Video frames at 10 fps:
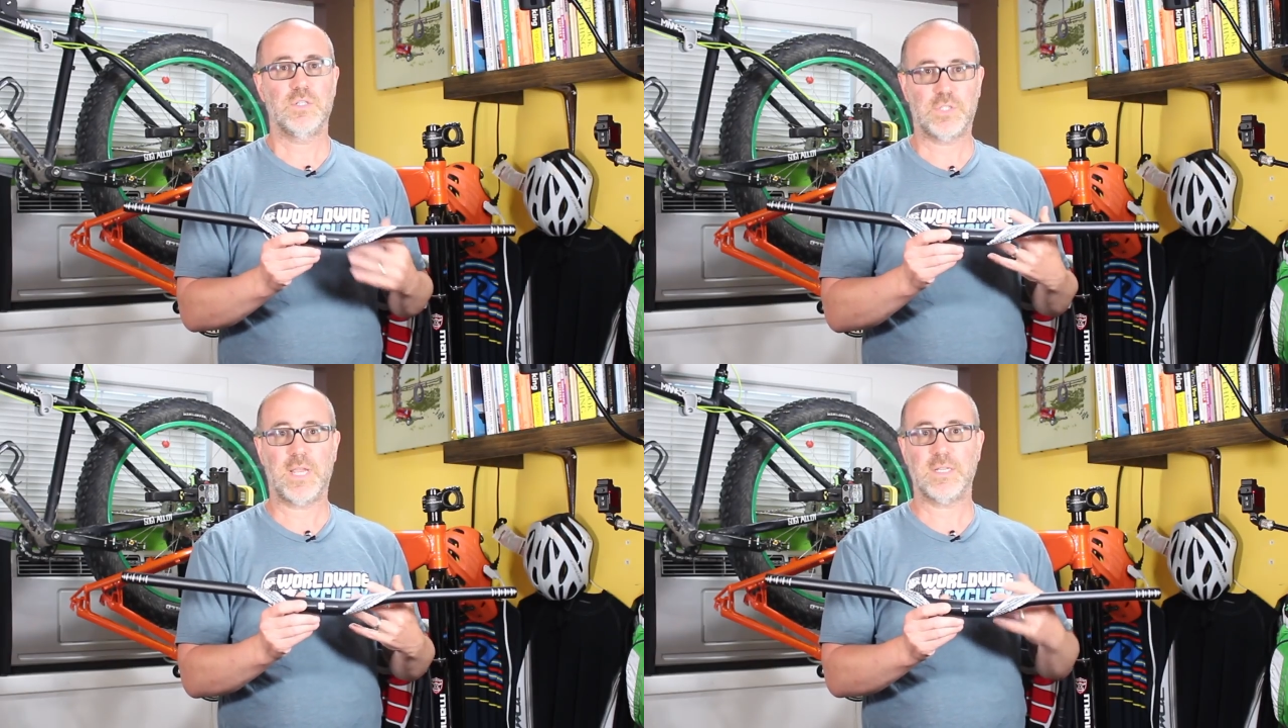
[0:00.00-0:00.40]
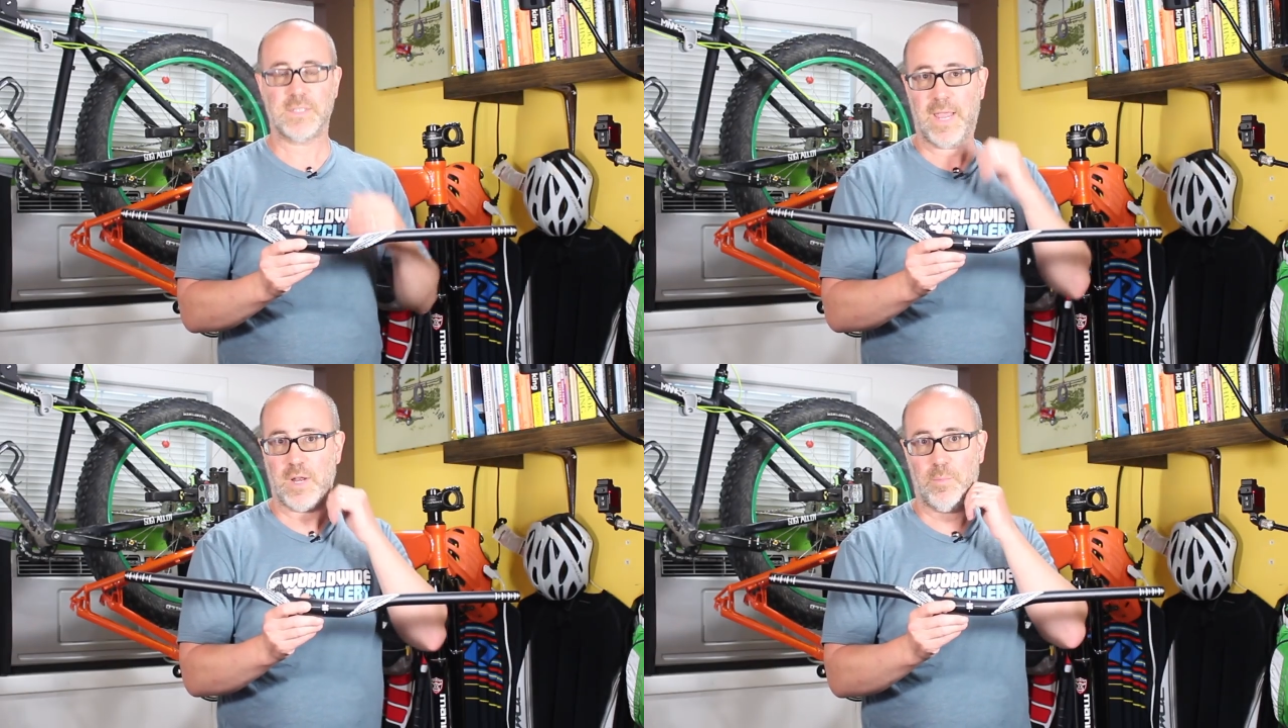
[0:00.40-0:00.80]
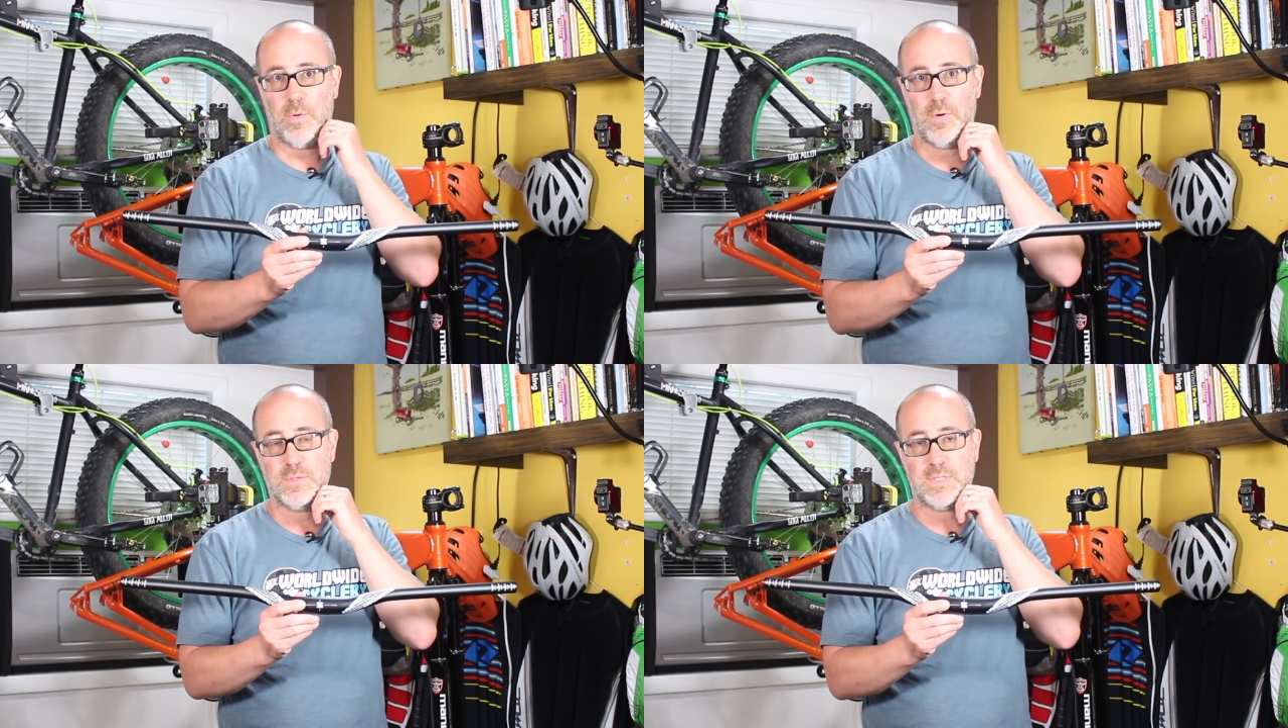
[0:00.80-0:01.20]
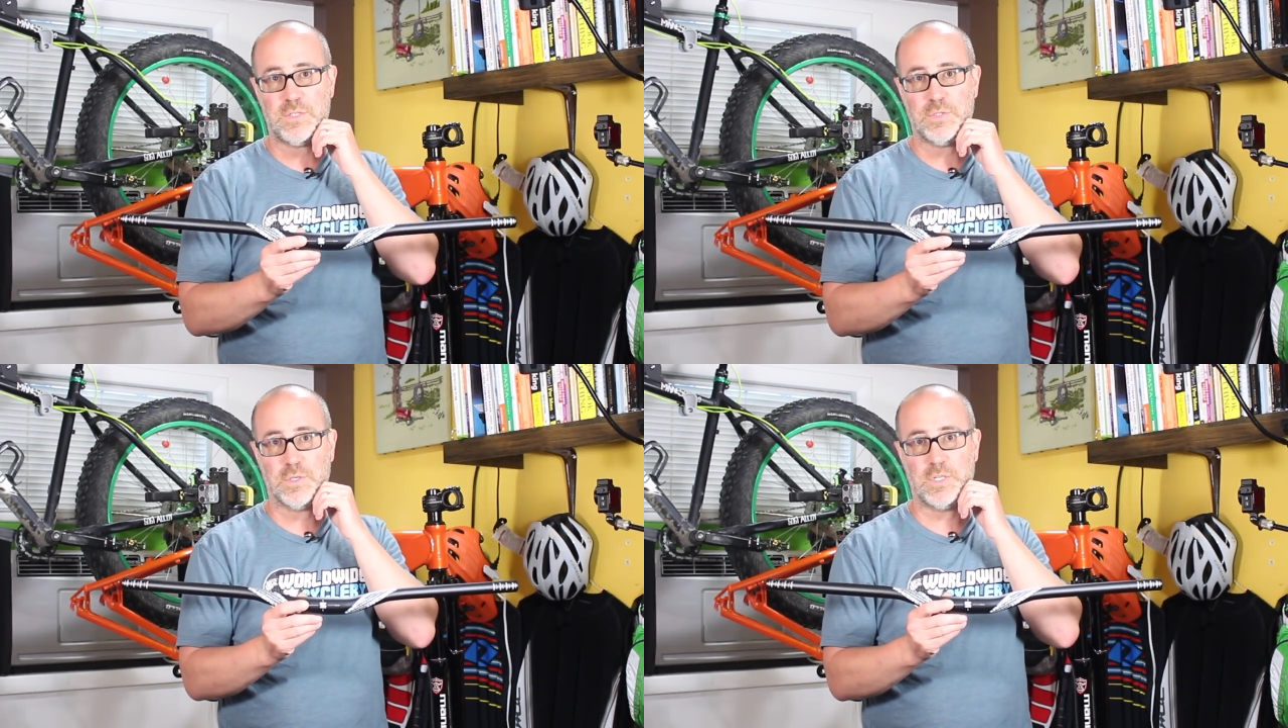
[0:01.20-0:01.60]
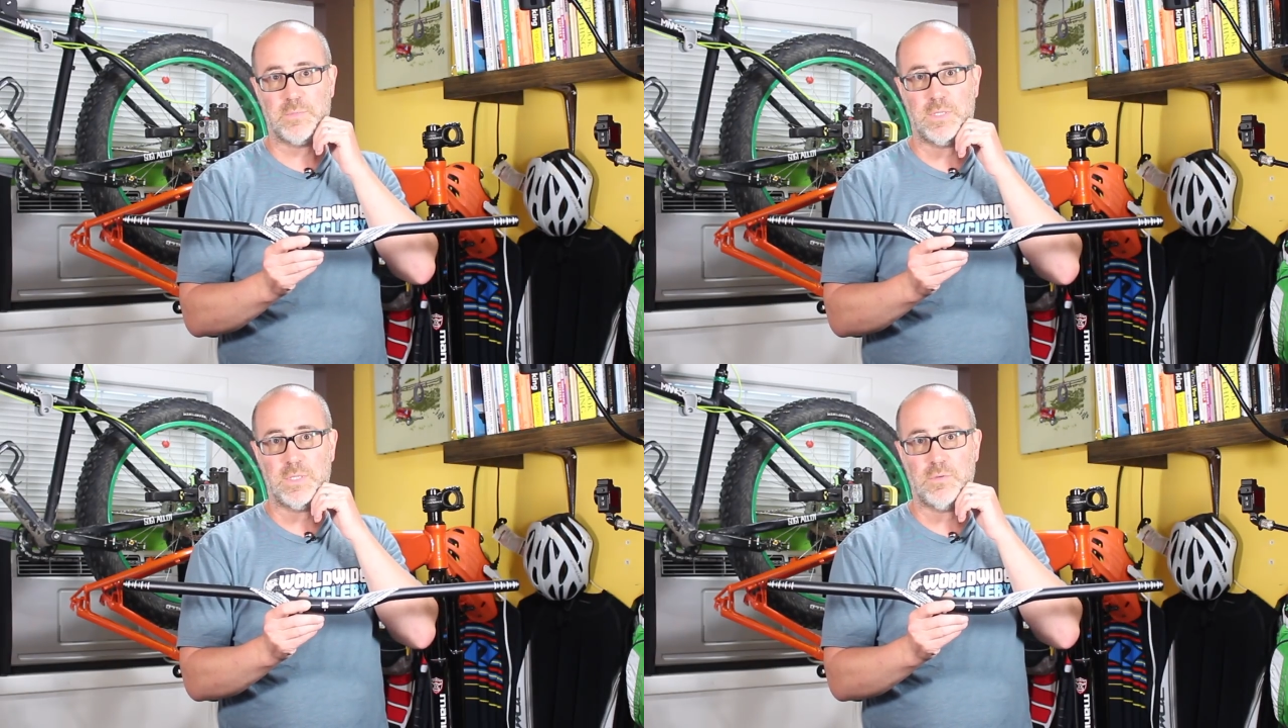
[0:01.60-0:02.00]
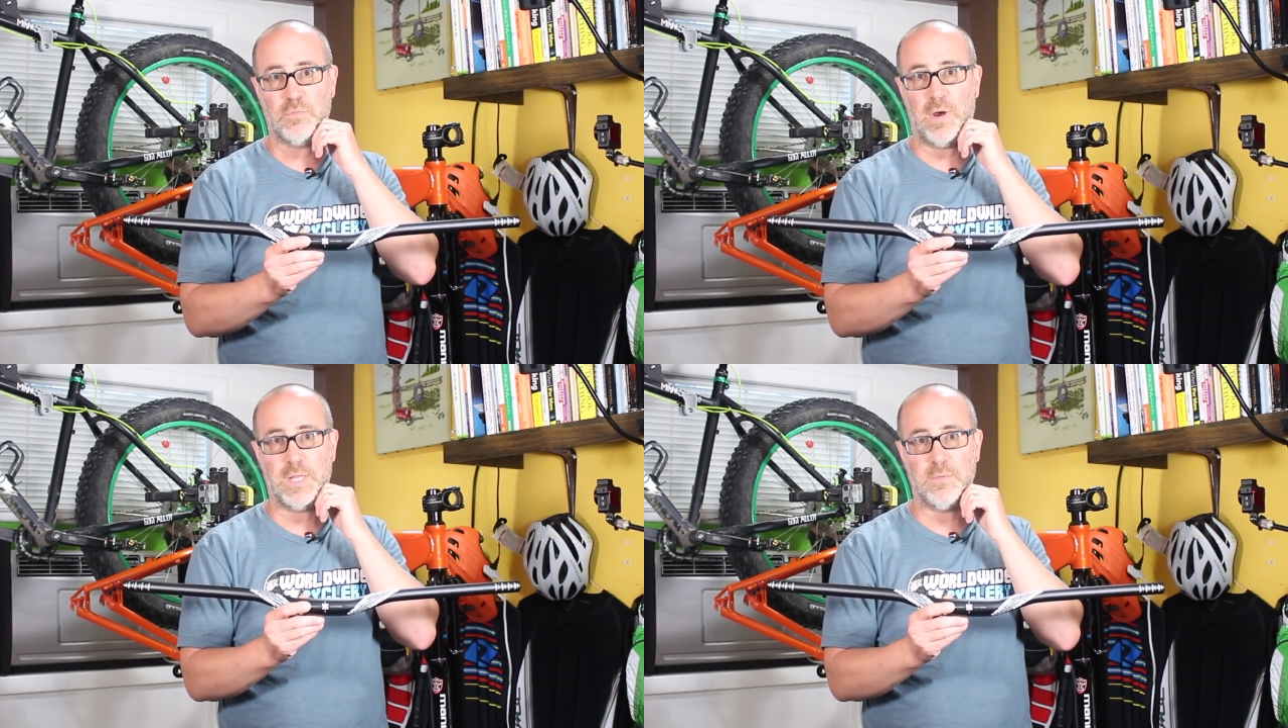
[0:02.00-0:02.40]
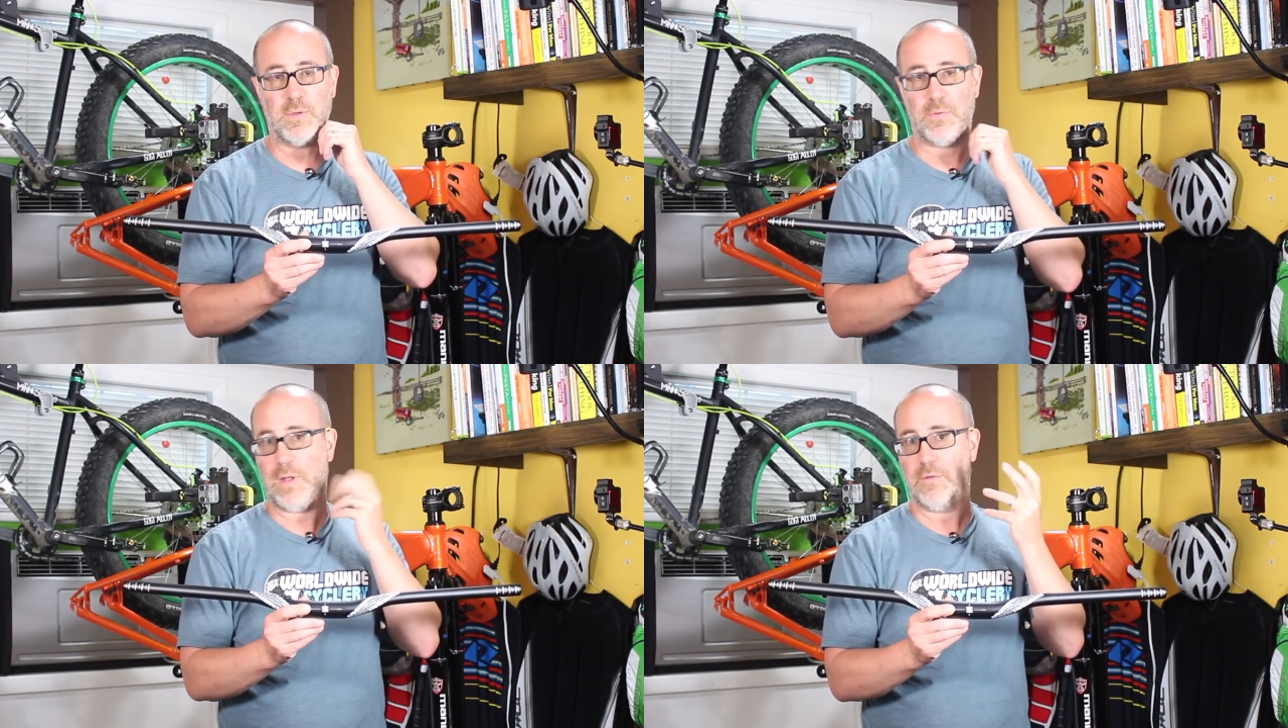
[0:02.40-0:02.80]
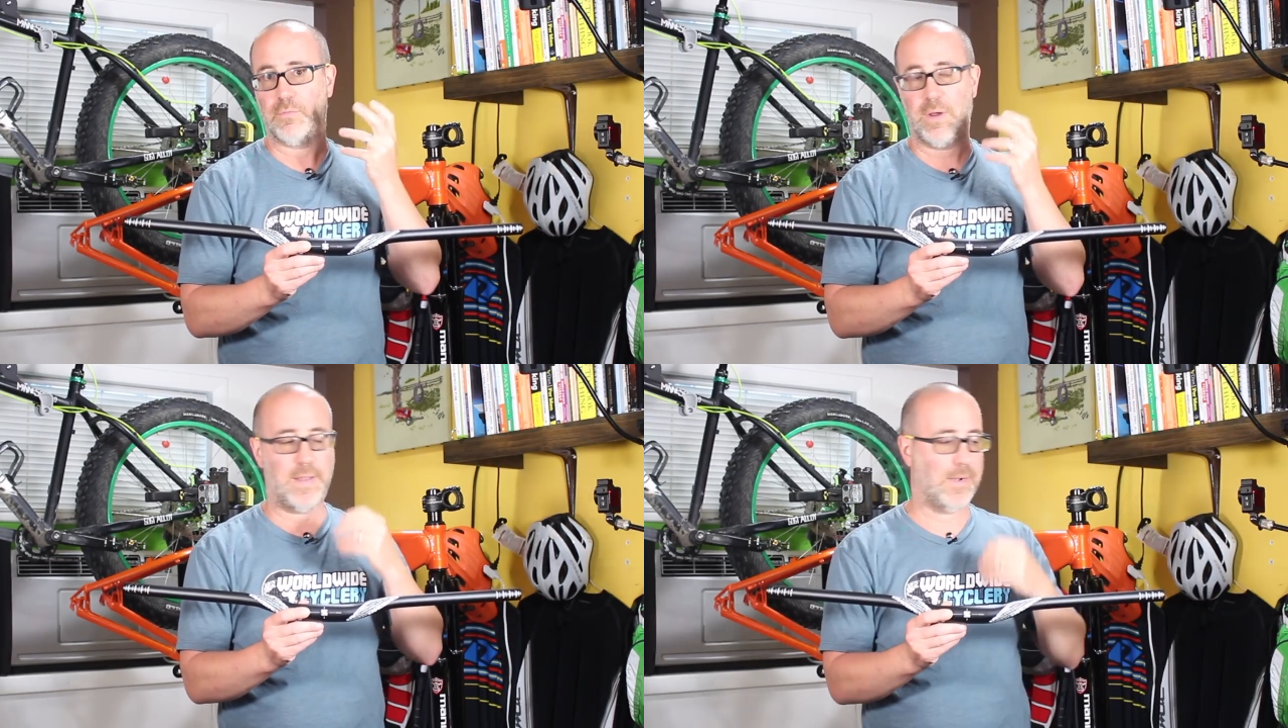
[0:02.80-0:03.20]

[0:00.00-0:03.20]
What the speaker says: change the handlebars that you're going to be riding with or have right